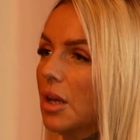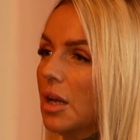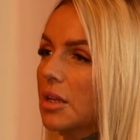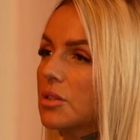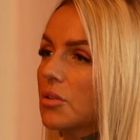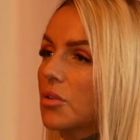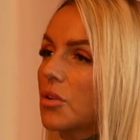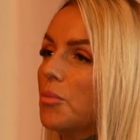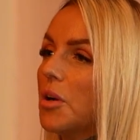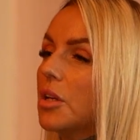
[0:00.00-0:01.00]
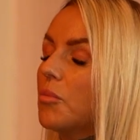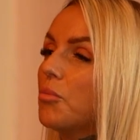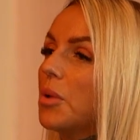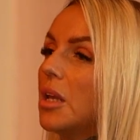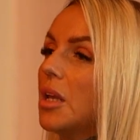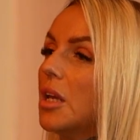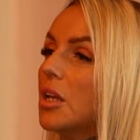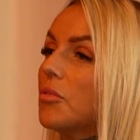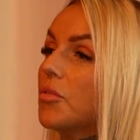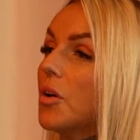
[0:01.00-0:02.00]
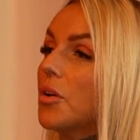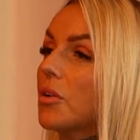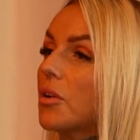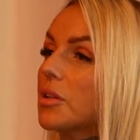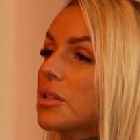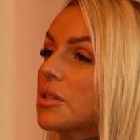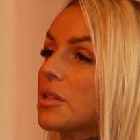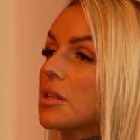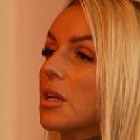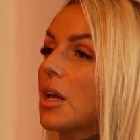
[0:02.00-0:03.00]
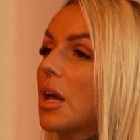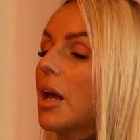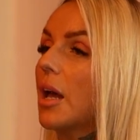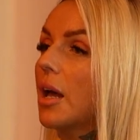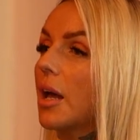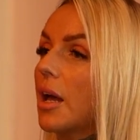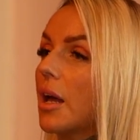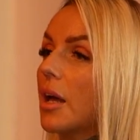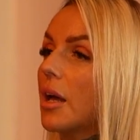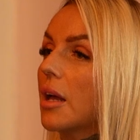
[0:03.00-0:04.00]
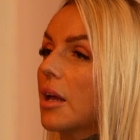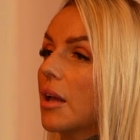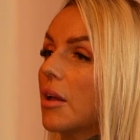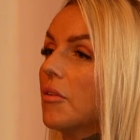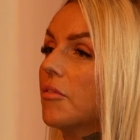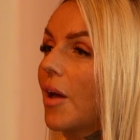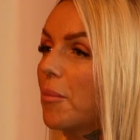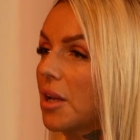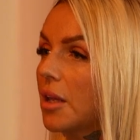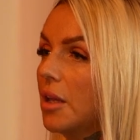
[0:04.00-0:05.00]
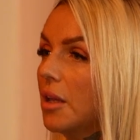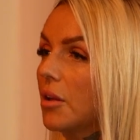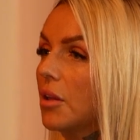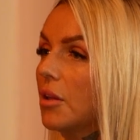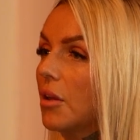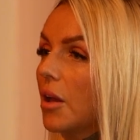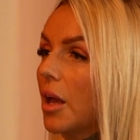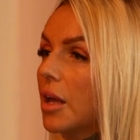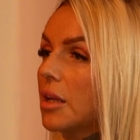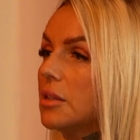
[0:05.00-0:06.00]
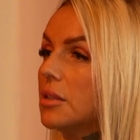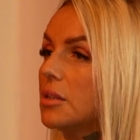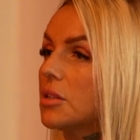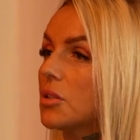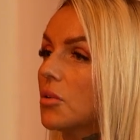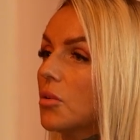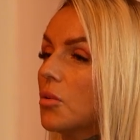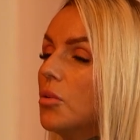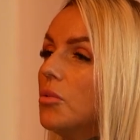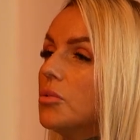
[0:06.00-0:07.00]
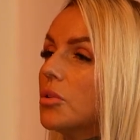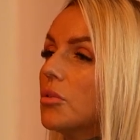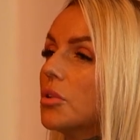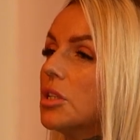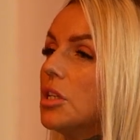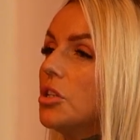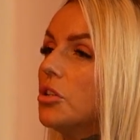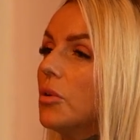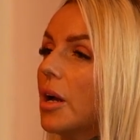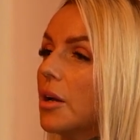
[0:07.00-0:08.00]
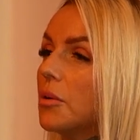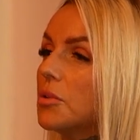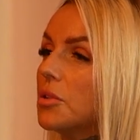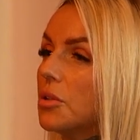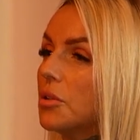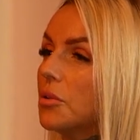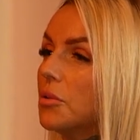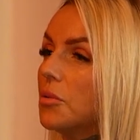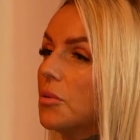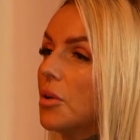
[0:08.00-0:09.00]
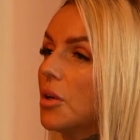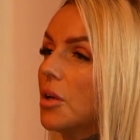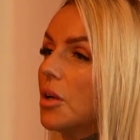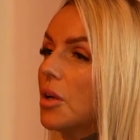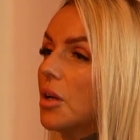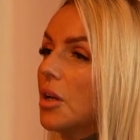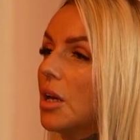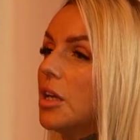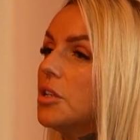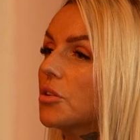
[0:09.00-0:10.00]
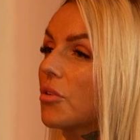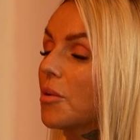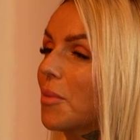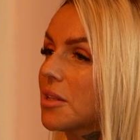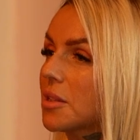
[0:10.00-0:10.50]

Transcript: Yeah. So you might be in a fatherless family. And so who's going to teach you how to integrate